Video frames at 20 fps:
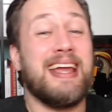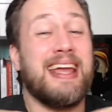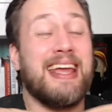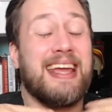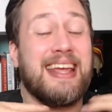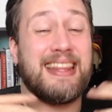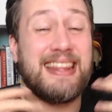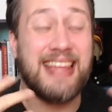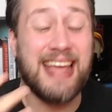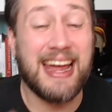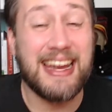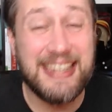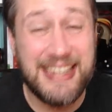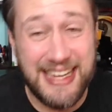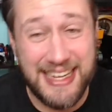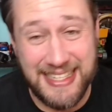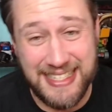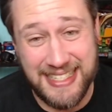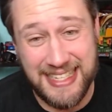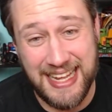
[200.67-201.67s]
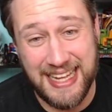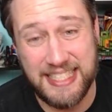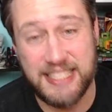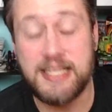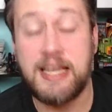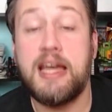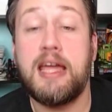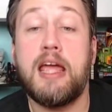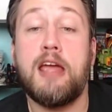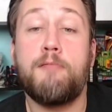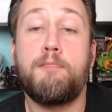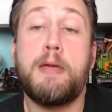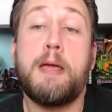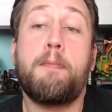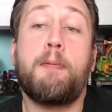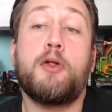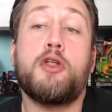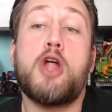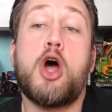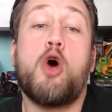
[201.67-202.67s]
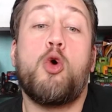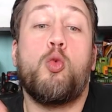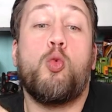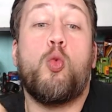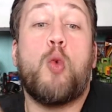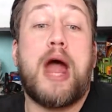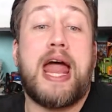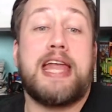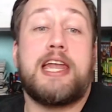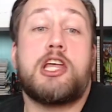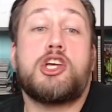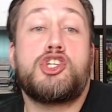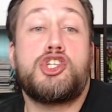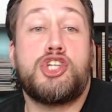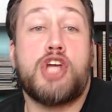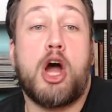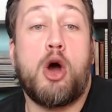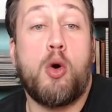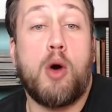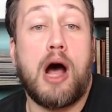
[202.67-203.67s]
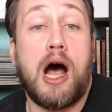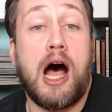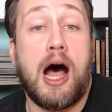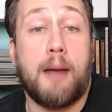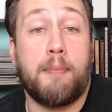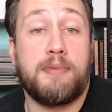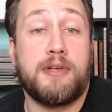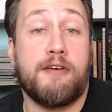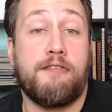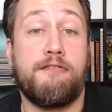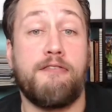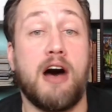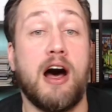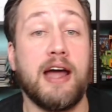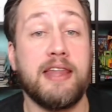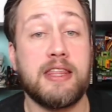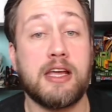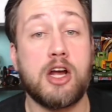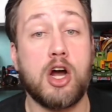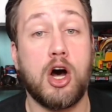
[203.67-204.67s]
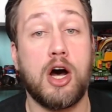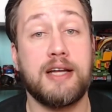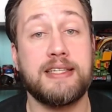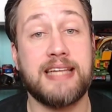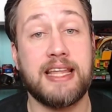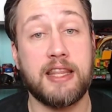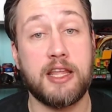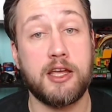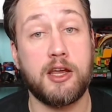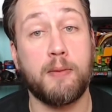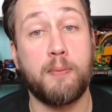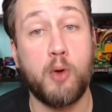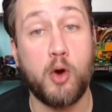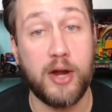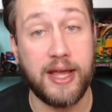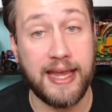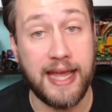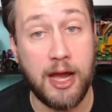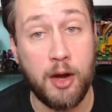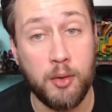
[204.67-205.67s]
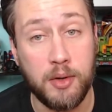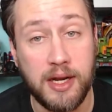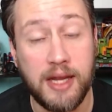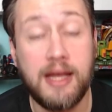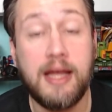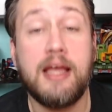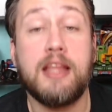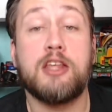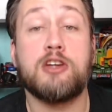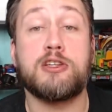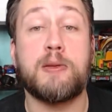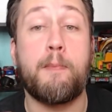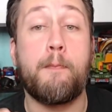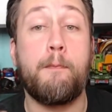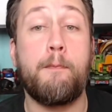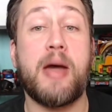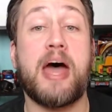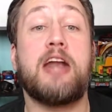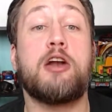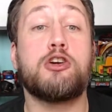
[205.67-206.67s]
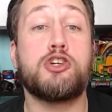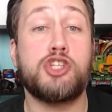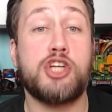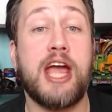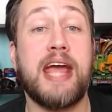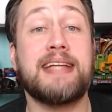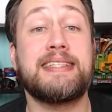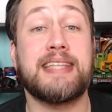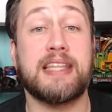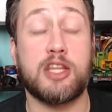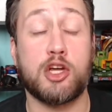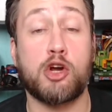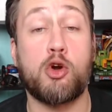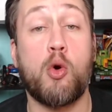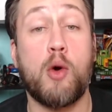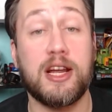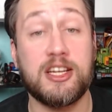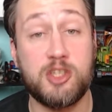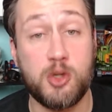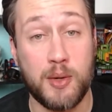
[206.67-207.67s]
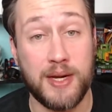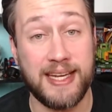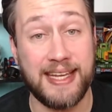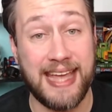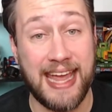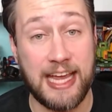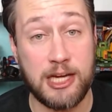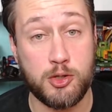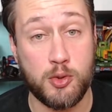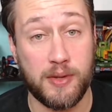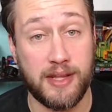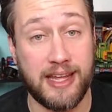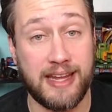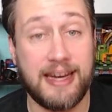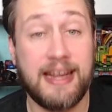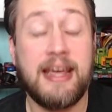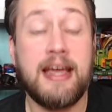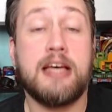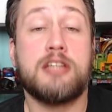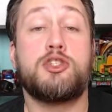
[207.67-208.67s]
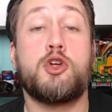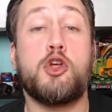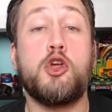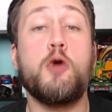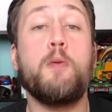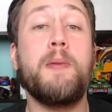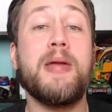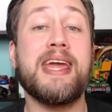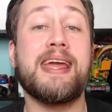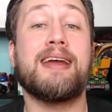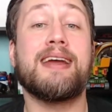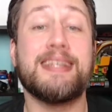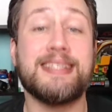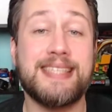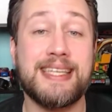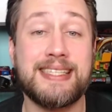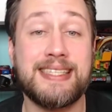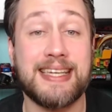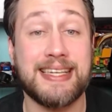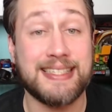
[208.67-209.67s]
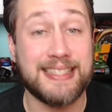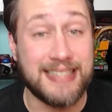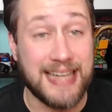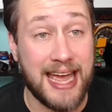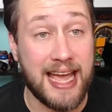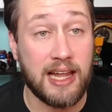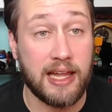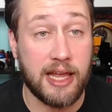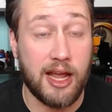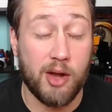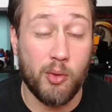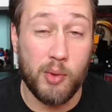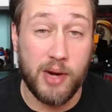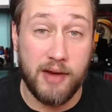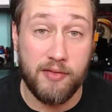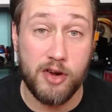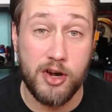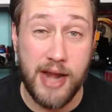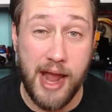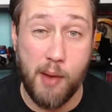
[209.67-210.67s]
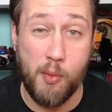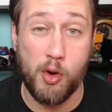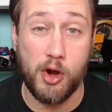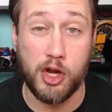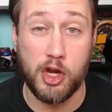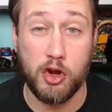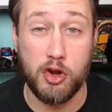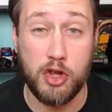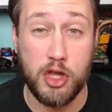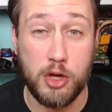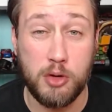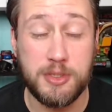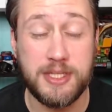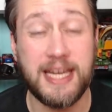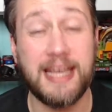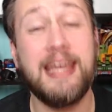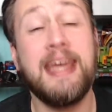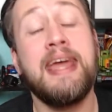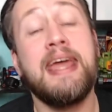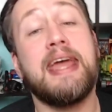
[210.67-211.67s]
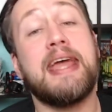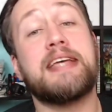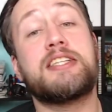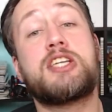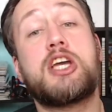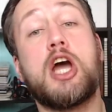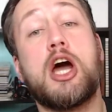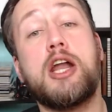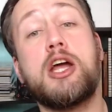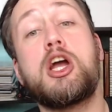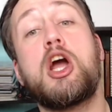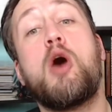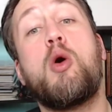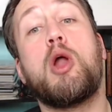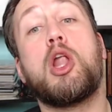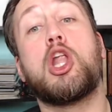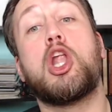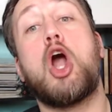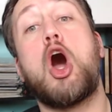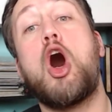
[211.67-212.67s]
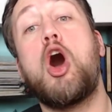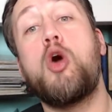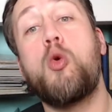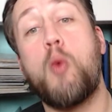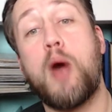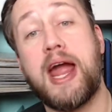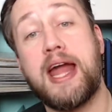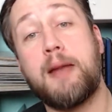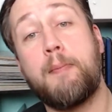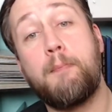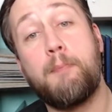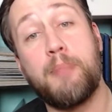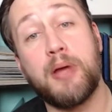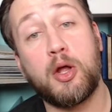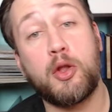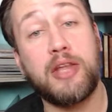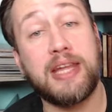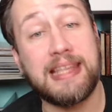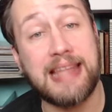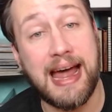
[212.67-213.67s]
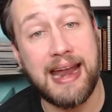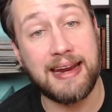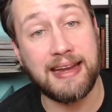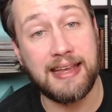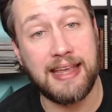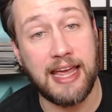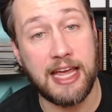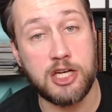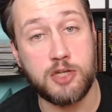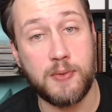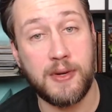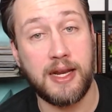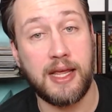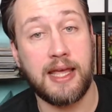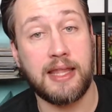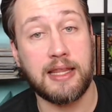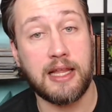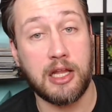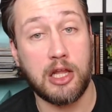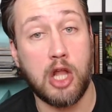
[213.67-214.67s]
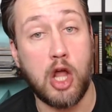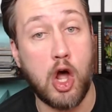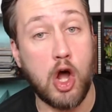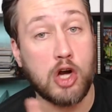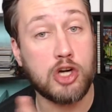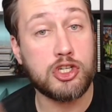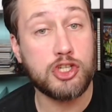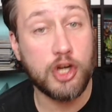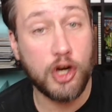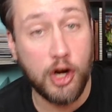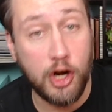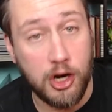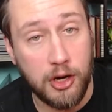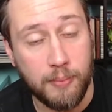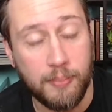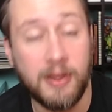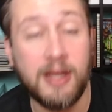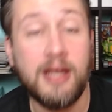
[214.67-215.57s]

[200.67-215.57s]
the idea is this: if people know when to show up to find the content that you're putting out, there's a better chance that they're going to engage with it. So you being consistent daily on whatever network you're using is going to go a long way to building that engagement in the long term.